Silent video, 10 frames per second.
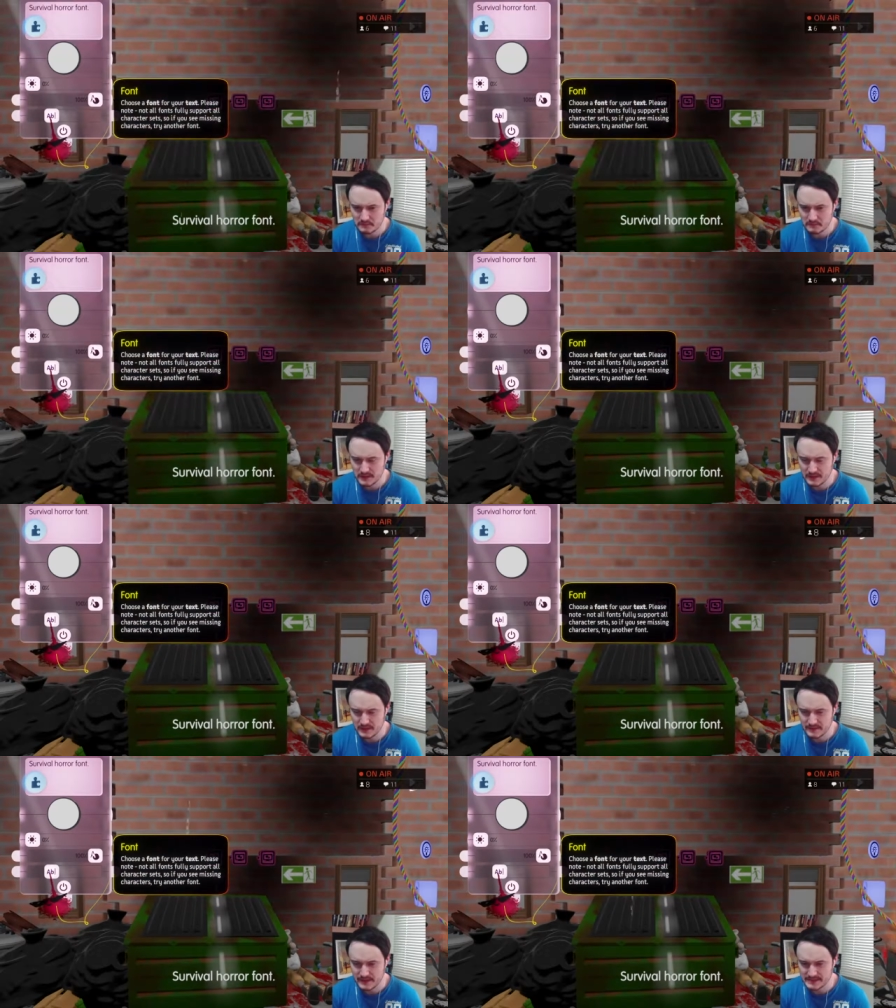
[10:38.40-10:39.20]

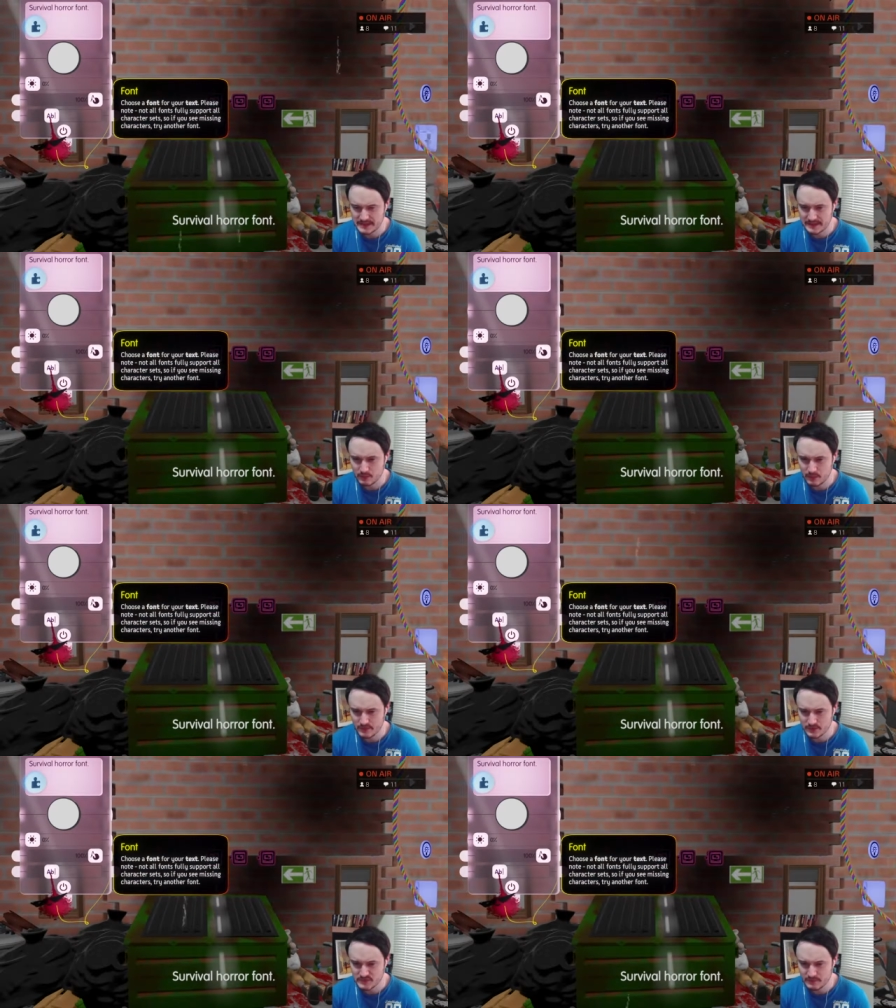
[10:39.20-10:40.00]
That's like what we
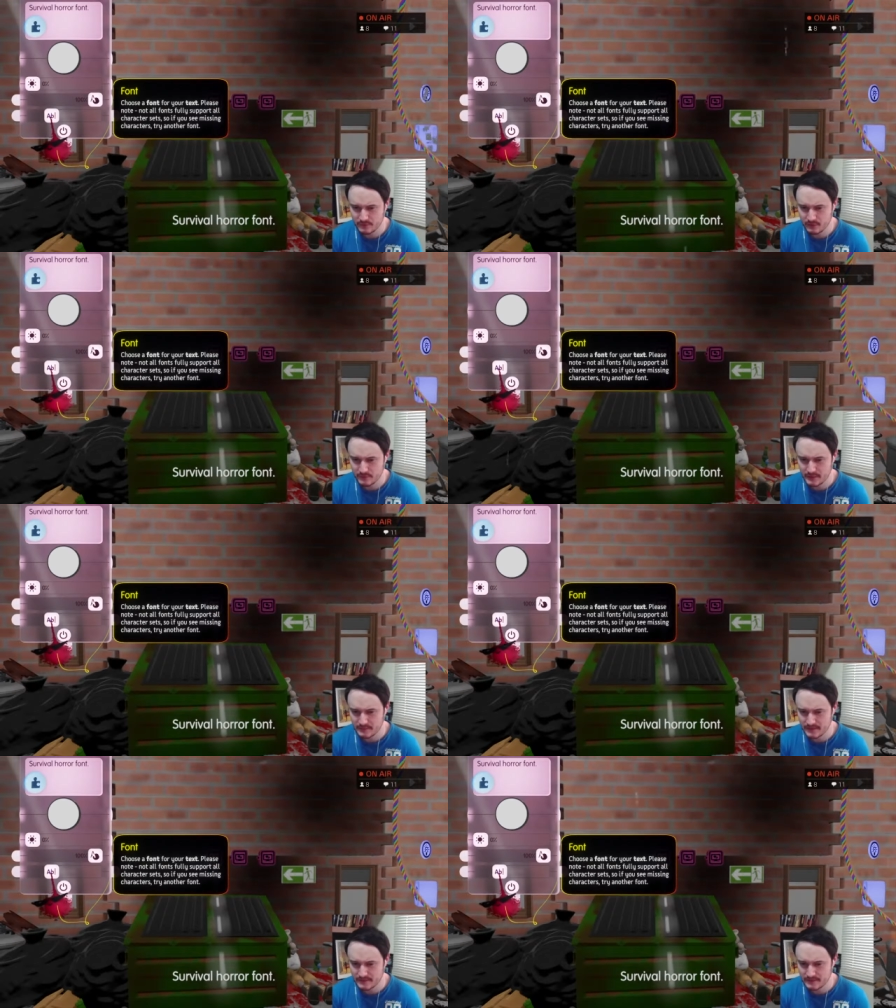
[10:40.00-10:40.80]
used before, but a
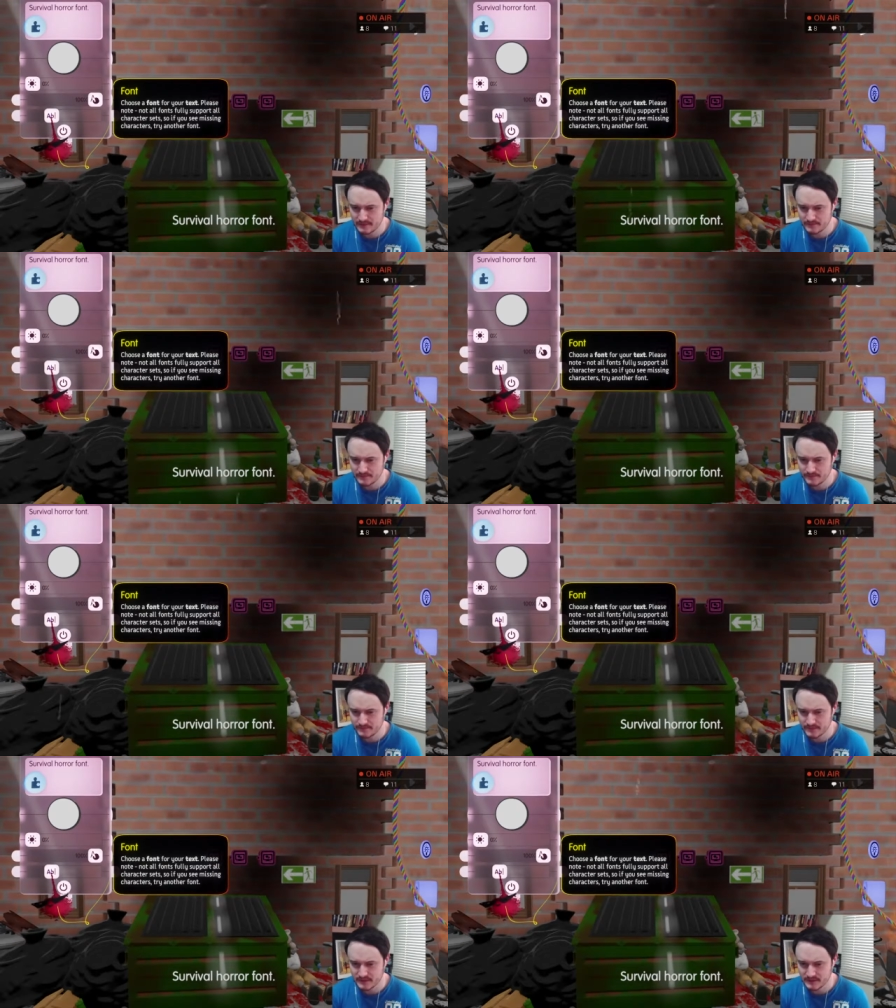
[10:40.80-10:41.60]
bit
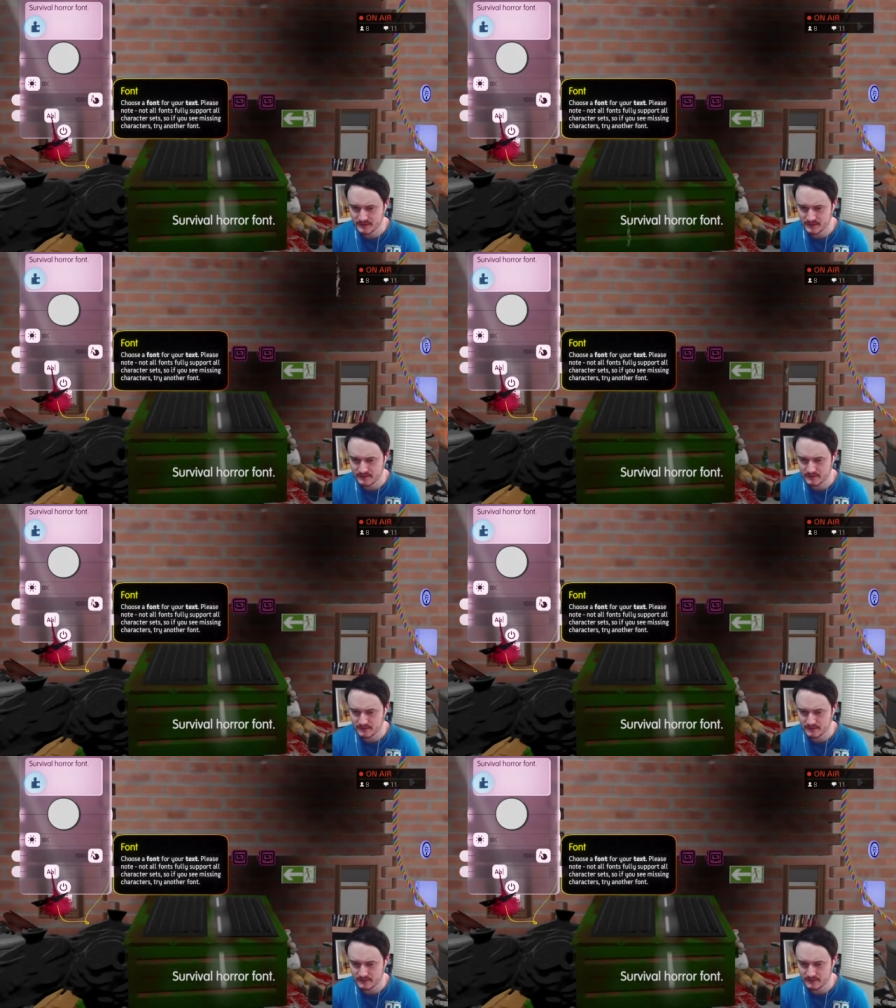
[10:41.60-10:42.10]
thinner.